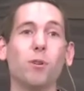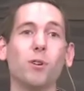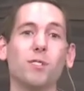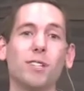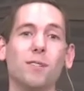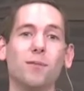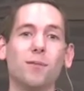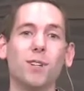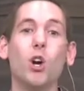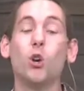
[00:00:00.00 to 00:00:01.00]
a person
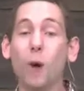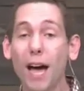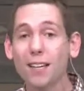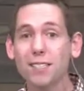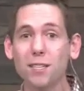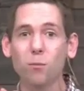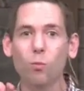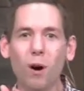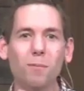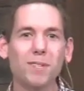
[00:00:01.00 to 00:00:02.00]
who asks
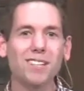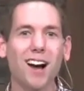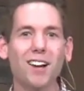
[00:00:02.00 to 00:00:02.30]
him, what must